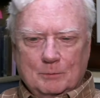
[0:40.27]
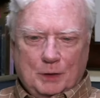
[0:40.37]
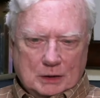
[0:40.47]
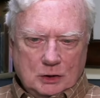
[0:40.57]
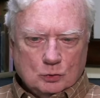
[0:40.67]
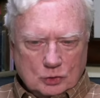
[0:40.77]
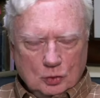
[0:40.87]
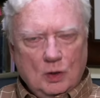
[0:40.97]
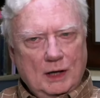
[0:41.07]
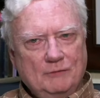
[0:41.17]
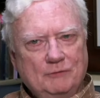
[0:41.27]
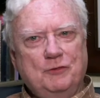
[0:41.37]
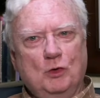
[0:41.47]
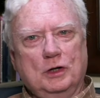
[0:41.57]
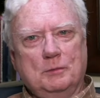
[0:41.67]
But you do have
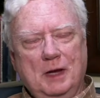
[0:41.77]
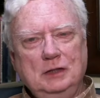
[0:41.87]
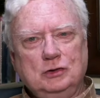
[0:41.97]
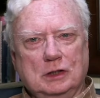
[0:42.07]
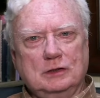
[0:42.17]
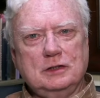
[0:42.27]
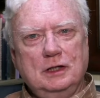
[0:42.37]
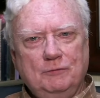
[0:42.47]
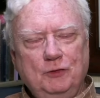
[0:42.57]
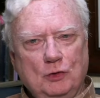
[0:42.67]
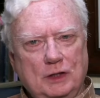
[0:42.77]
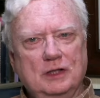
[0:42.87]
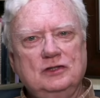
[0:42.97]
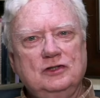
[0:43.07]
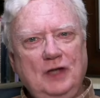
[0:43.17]
four dimensions if you're in
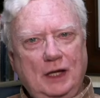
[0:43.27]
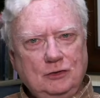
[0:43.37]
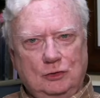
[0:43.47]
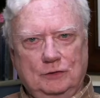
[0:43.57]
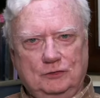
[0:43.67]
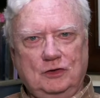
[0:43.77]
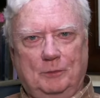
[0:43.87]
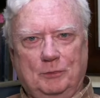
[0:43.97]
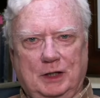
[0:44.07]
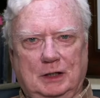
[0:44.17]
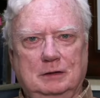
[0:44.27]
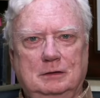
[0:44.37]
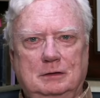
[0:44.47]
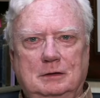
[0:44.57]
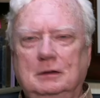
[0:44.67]
the center of something.
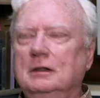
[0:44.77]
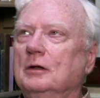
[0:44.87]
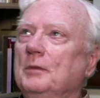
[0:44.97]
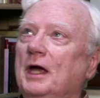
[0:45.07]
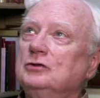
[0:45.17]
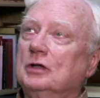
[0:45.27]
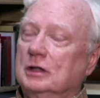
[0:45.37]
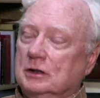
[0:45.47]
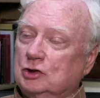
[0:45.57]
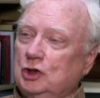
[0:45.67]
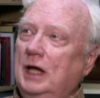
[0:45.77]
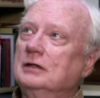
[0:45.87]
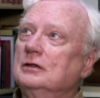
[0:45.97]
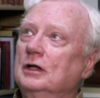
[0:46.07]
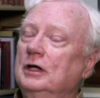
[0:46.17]
Imagine a
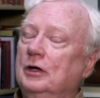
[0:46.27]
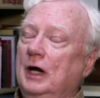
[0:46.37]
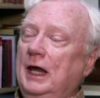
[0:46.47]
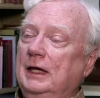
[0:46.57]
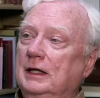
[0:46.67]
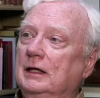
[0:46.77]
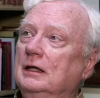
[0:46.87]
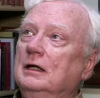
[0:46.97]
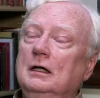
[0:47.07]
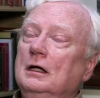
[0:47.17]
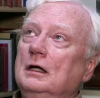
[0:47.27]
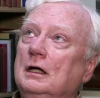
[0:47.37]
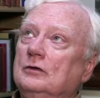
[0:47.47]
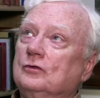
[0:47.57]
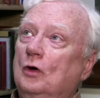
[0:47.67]
chandelier hanging,
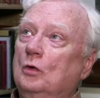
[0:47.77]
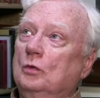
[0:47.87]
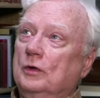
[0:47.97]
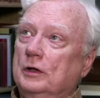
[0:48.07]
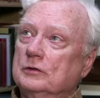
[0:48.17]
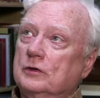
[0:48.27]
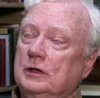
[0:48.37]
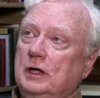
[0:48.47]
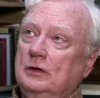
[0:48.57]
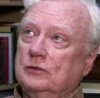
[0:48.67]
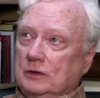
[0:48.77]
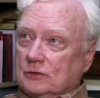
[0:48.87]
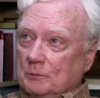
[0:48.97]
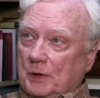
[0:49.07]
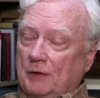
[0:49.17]
and so there's the
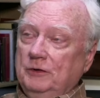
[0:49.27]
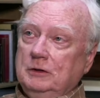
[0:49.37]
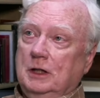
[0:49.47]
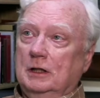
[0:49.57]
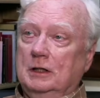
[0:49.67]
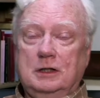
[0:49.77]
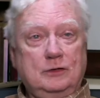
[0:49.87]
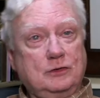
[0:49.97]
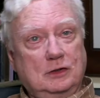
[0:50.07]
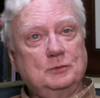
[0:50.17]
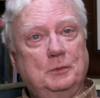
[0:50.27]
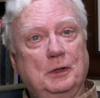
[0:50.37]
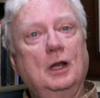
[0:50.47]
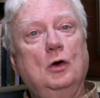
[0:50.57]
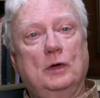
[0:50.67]
distance above it and the distance
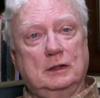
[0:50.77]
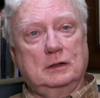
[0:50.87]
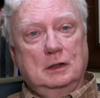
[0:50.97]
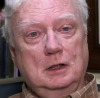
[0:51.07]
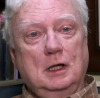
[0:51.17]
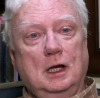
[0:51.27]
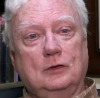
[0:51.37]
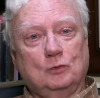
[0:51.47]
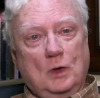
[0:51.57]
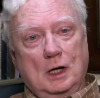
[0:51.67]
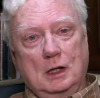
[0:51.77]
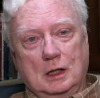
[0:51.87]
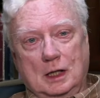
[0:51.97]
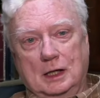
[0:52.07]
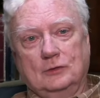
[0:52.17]
below it, as
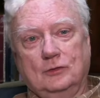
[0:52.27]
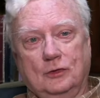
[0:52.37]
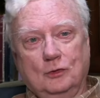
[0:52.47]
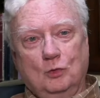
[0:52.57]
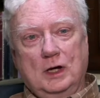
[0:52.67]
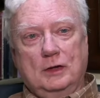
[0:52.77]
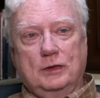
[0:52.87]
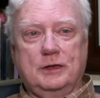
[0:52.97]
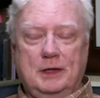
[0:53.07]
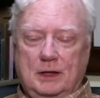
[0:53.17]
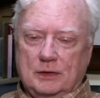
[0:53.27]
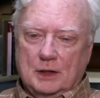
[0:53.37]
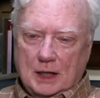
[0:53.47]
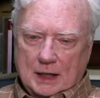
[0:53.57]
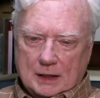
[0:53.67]
well as the width and the
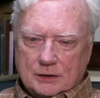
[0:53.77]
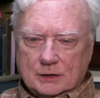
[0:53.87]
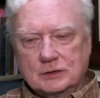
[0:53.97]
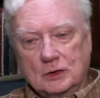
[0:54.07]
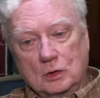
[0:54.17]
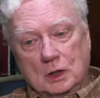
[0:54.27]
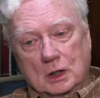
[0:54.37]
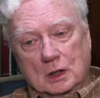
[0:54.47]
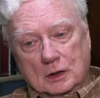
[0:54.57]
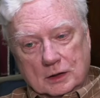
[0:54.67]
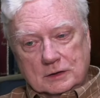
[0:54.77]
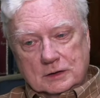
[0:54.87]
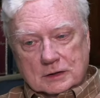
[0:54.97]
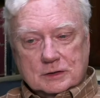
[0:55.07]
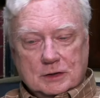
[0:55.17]
length. And so this
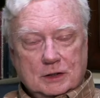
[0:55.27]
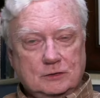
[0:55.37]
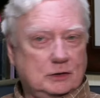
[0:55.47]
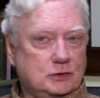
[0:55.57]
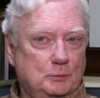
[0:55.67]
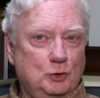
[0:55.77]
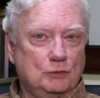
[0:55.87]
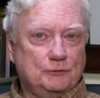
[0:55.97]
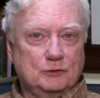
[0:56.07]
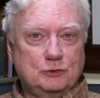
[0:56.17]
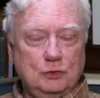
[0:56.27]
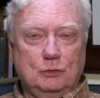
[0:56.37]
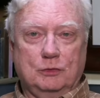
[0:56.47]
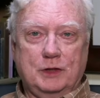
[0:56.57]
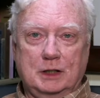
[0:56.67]
is such a beautiful
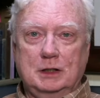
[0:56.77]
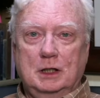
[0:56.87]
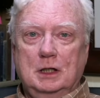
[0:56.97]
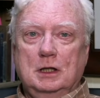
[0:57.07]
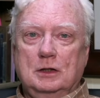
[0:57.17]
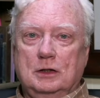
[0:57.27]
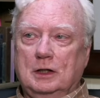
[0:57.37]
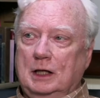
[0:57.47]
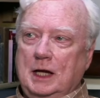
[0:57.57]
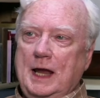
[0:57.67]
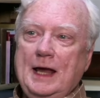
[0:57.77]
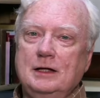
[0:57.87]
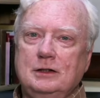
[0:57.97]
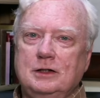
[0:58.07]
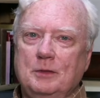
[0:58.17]
truth that that
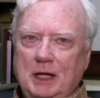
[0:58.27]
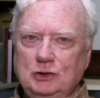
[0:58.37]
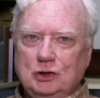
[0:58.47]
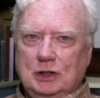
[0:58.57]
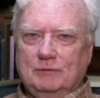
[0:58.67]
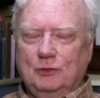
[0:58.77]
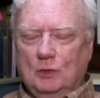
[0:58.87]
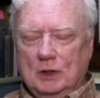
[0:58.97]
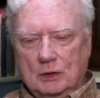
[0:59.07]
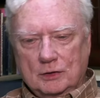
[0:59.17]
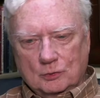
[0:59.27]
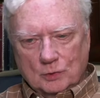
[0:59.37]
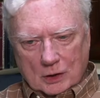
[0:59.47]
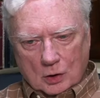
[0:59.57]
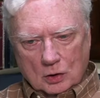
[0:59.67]
added dimension, if you will, that
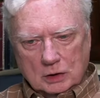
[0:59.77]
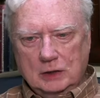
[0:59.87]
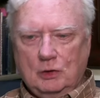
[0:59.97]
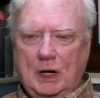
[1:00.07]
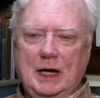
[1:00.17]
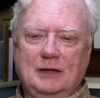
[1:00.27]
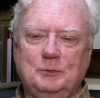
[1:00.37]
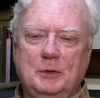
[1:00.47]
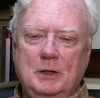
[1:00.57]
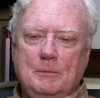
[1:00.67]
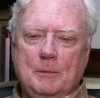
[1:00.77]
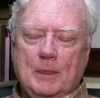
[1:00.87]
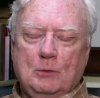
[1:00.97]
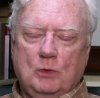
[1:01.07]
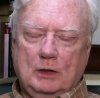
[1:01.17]
we only grasp
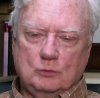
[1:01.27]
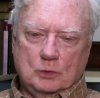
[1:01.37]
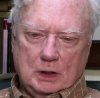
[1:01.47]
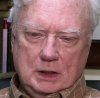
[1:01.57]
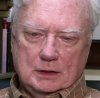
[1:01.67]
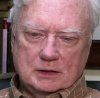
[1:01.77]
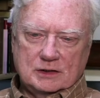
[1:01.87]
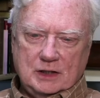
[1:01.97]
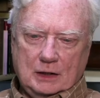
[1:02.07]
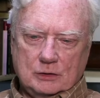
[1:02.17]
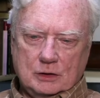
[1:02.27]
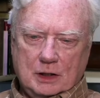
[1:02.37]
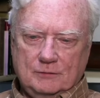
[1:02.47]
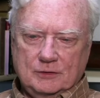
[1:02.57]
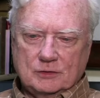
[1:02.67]
when we're in the center
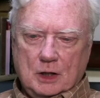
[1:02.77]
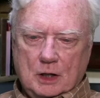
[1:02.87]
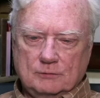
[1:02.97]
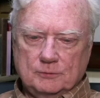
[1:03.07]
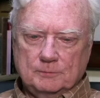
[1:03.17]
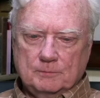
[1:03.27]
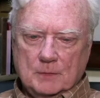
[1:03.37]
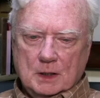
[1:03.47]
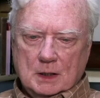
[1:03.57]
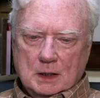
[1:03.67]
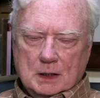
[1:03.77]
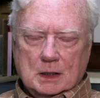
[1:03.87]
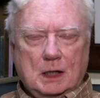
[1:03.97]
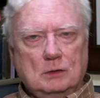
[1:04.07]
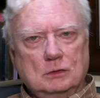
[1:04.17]
of His love.
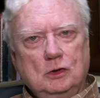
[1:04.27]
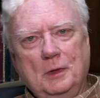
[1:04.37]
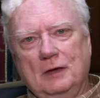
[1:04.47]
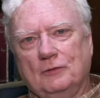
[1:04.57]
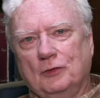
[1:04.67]
Now, you may have